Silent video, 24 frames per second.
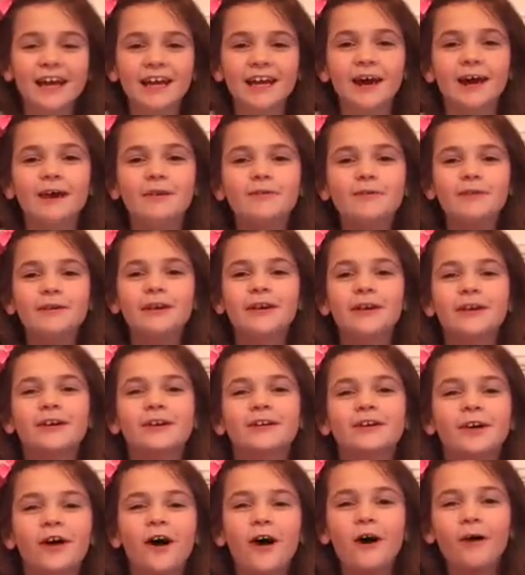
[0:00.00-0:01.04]
And I'm
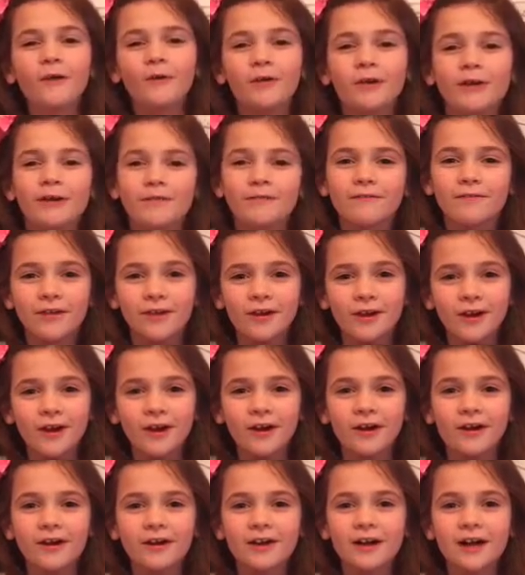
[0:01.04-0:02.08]
here to call one of
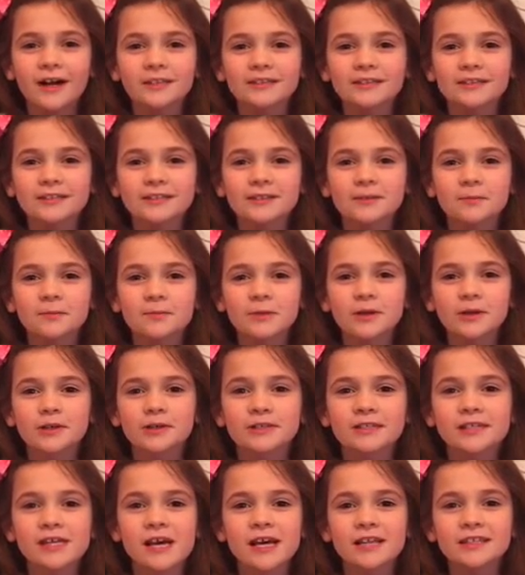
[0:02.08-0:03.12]
her
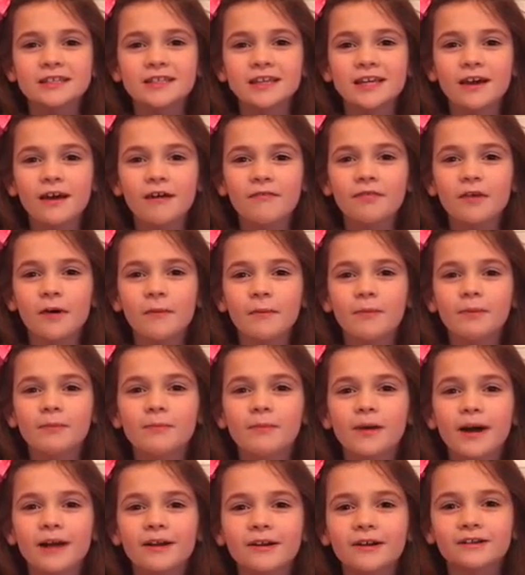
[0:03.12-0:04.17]
customers to give them
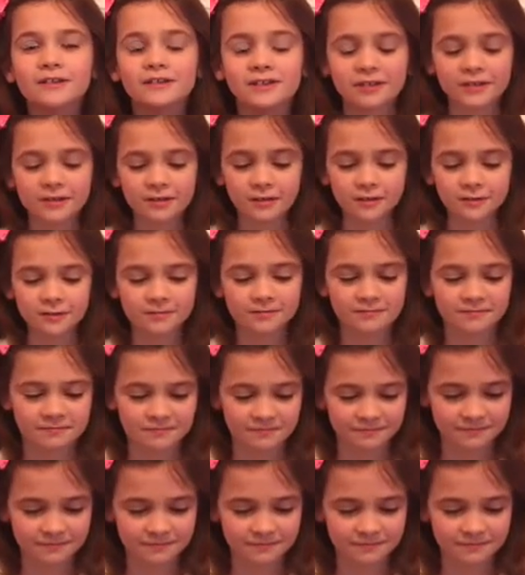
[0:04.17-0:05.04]
a better deal.